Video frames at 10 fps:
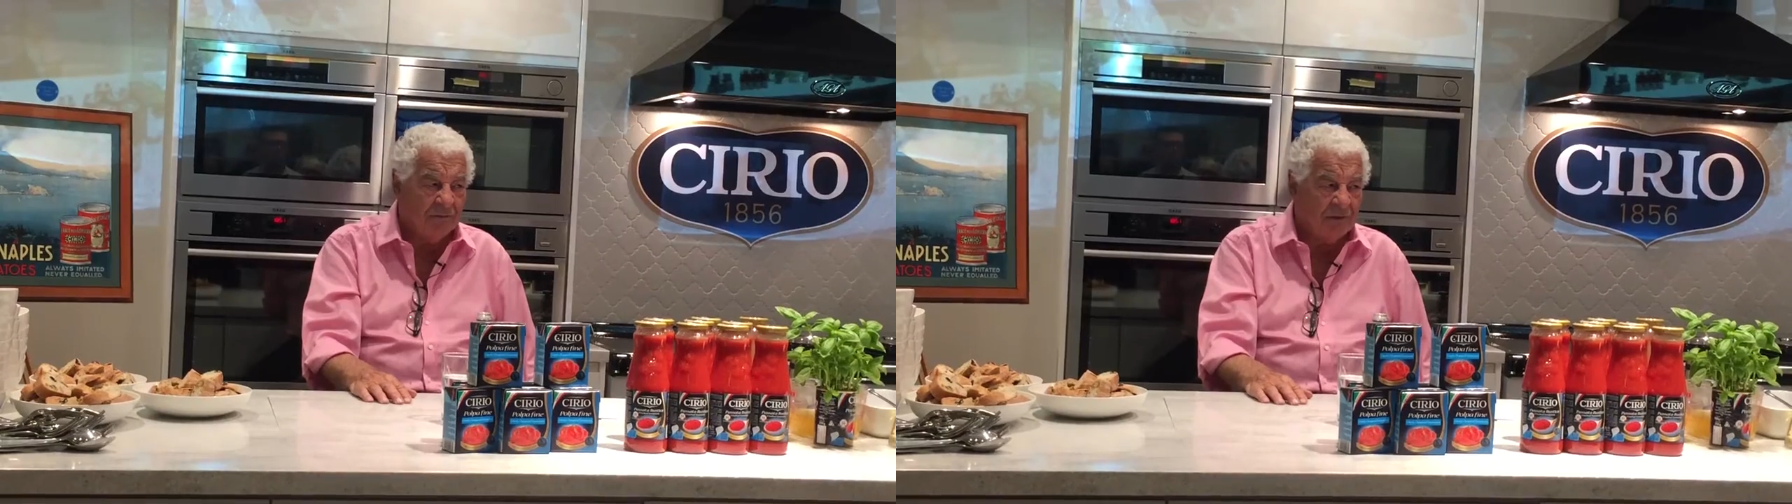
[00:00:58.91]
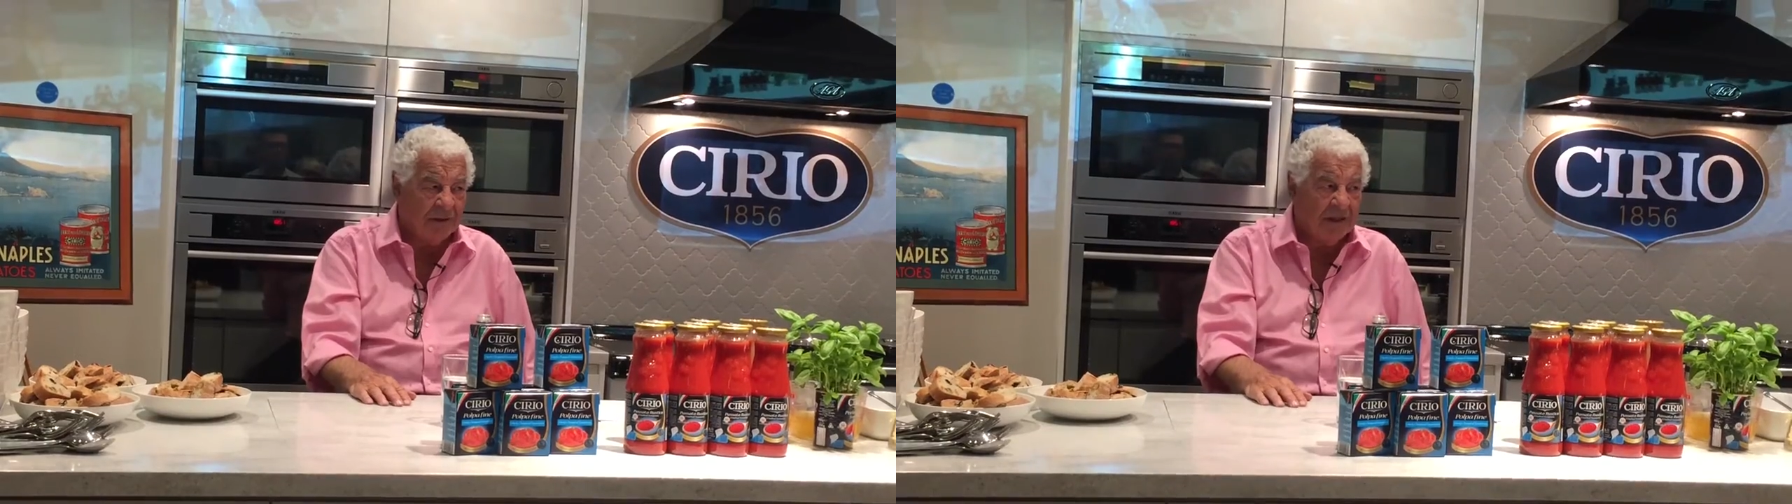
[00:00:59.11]

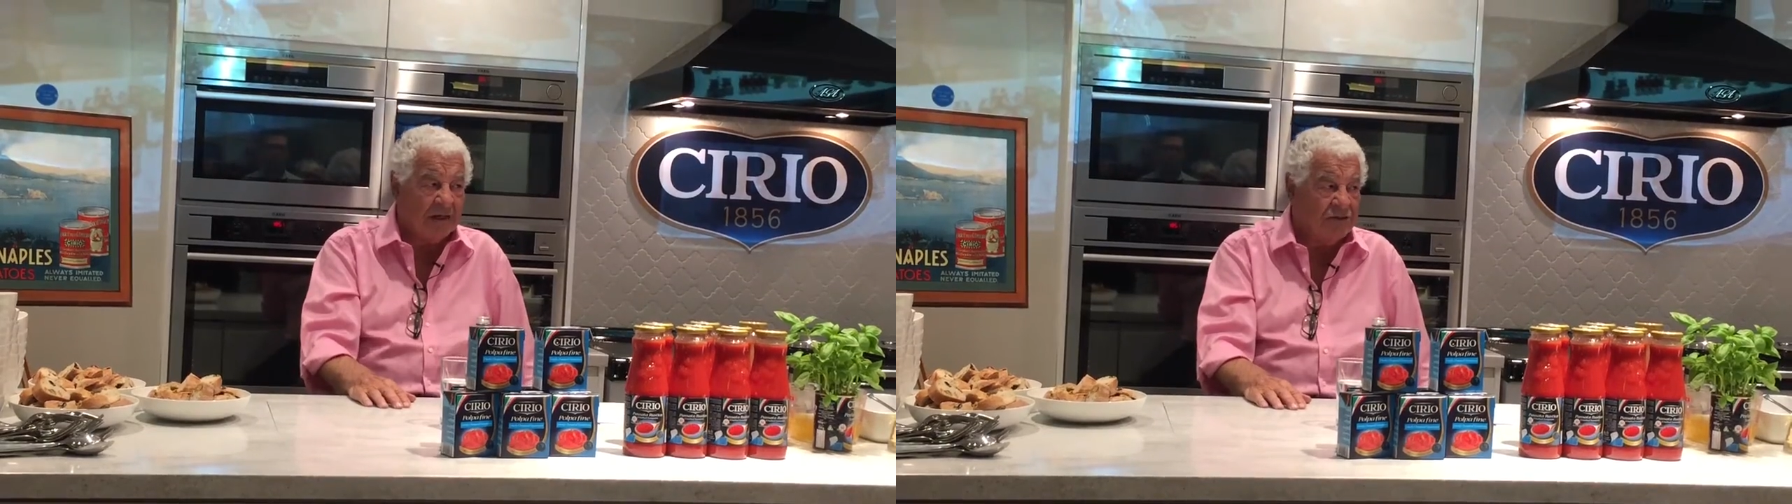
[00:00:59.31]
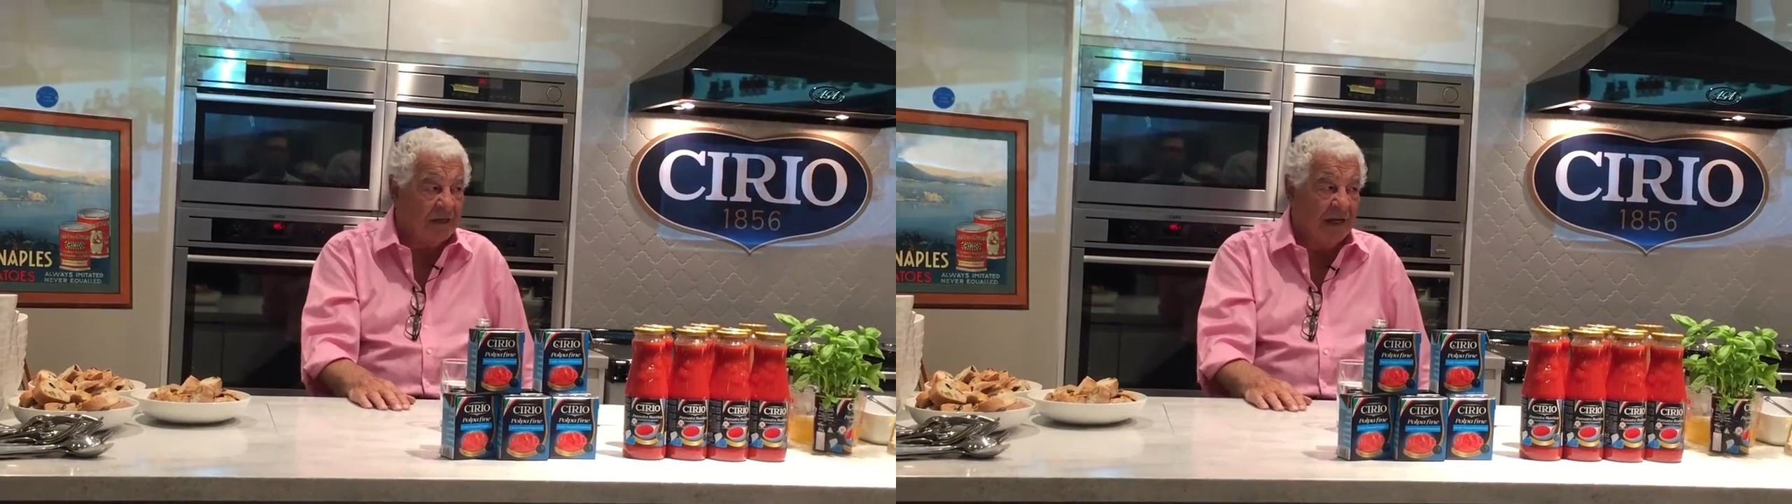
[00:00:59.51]
would
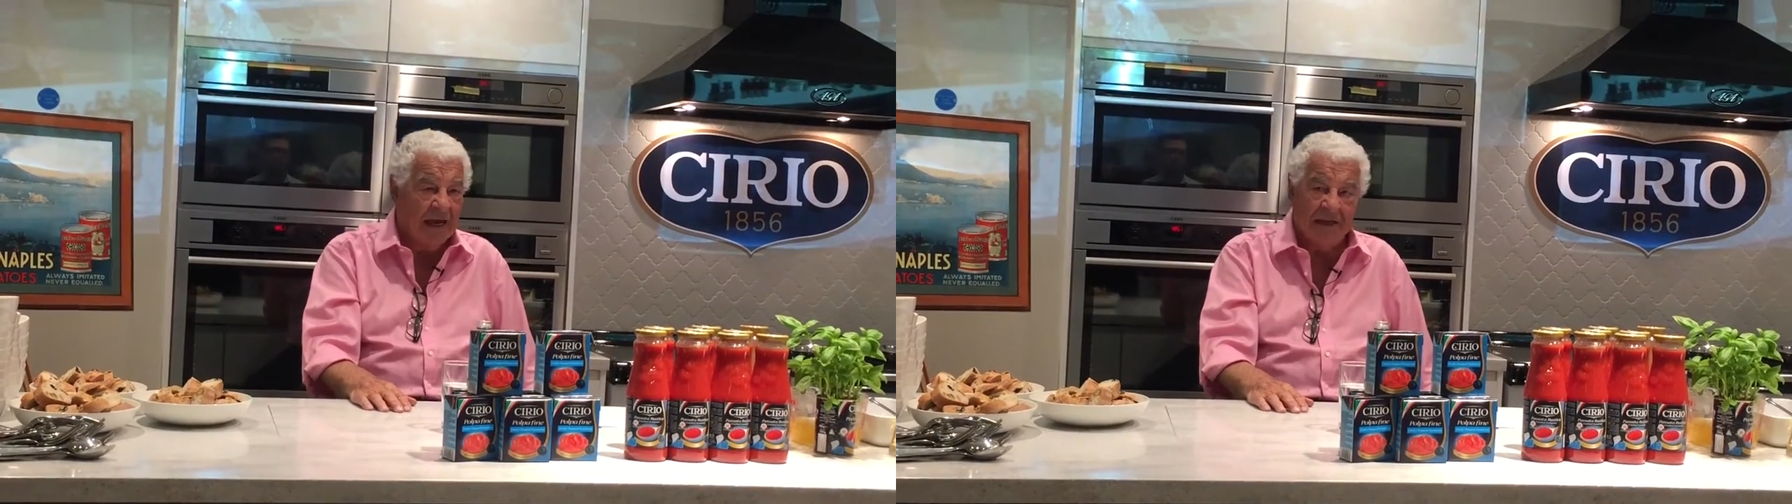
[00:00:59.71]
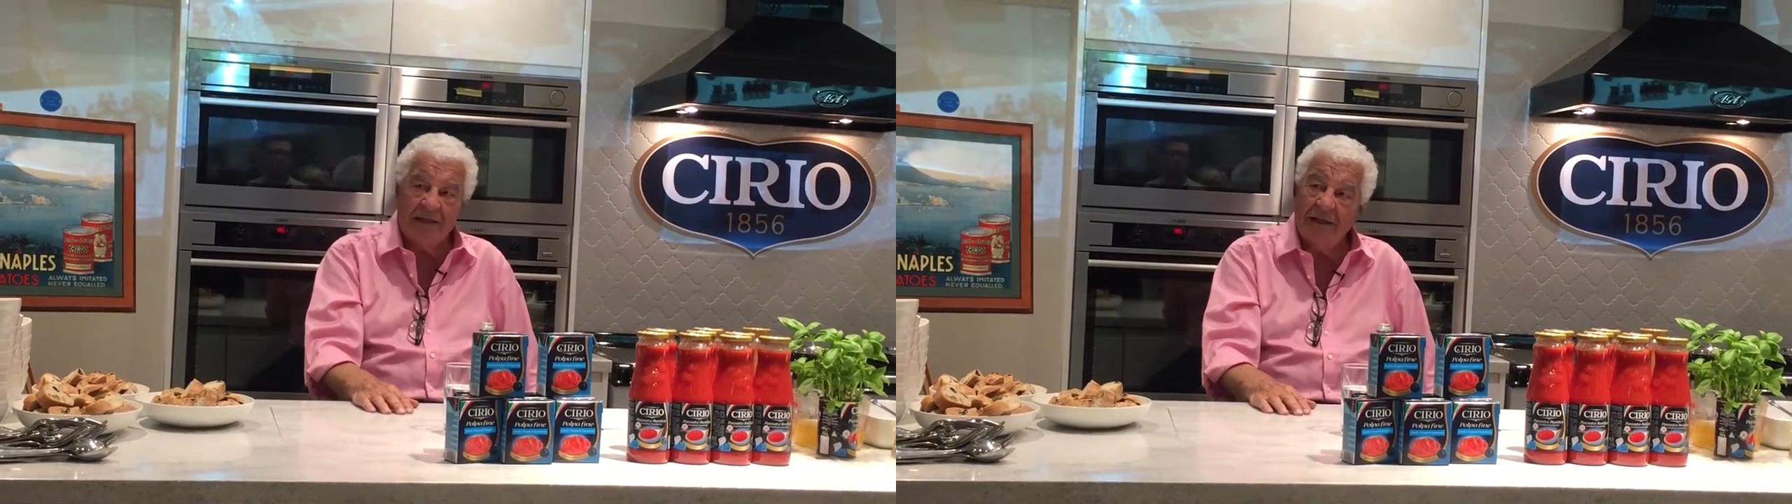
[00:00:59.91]
touch
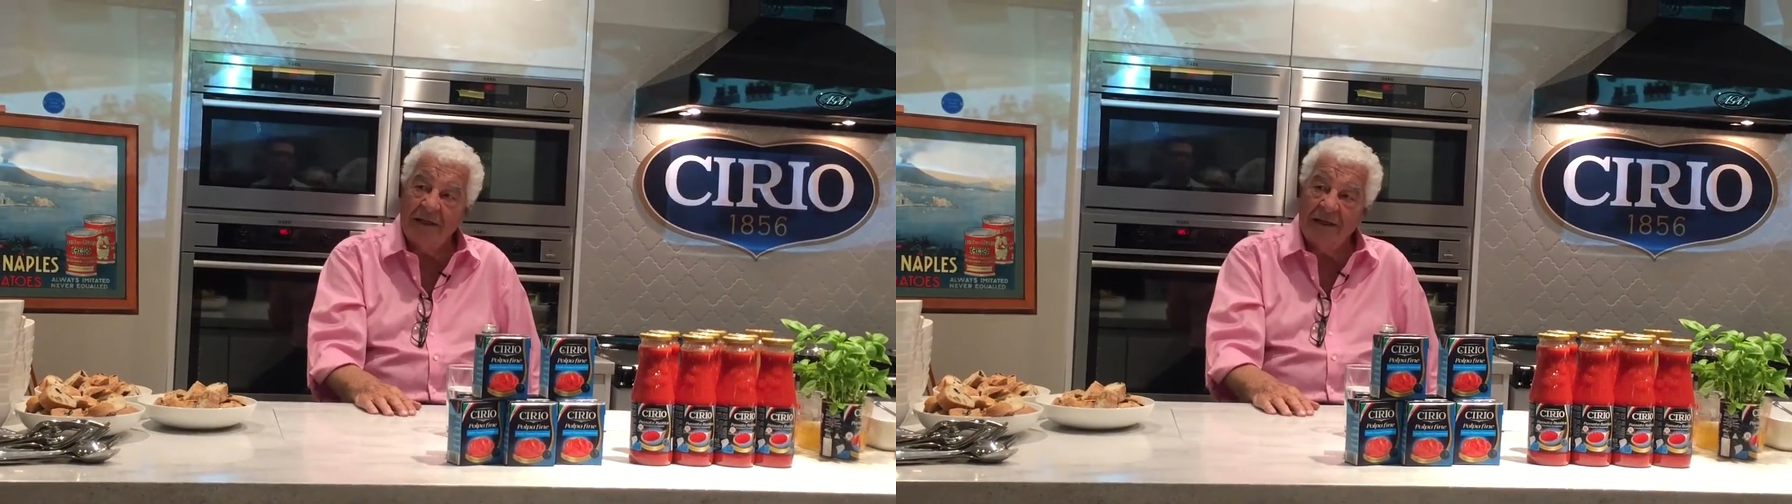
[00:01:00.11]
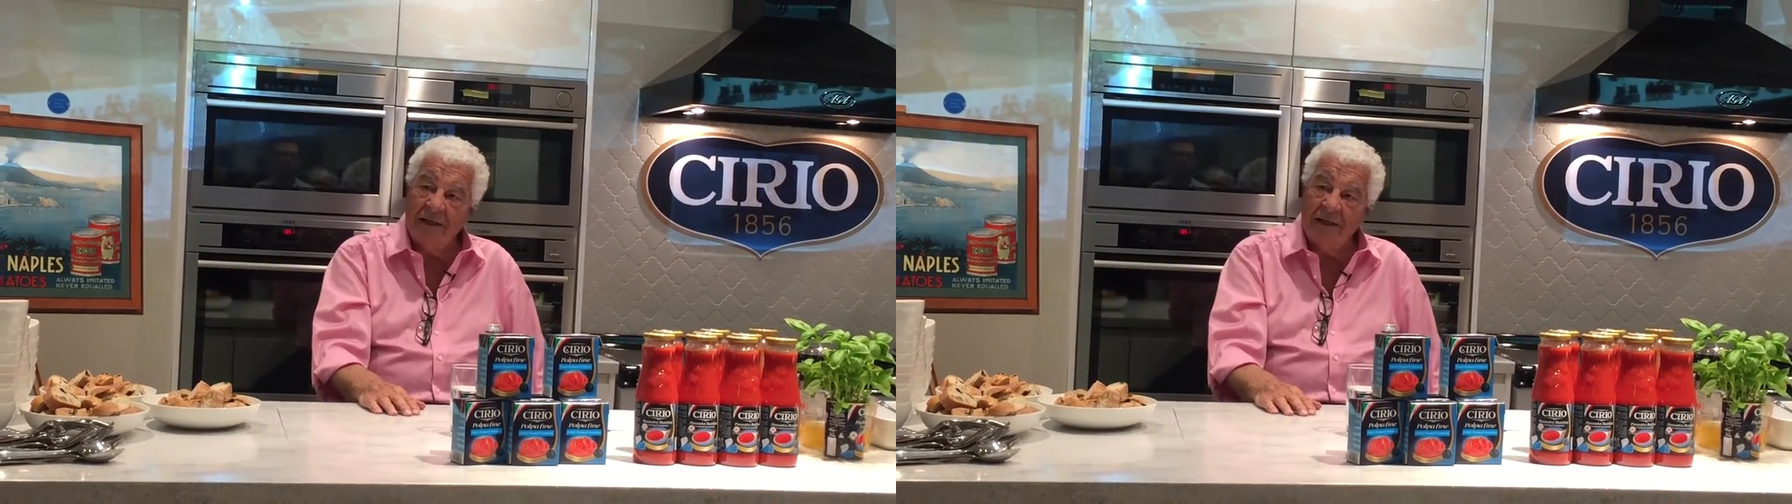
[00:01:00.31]
again,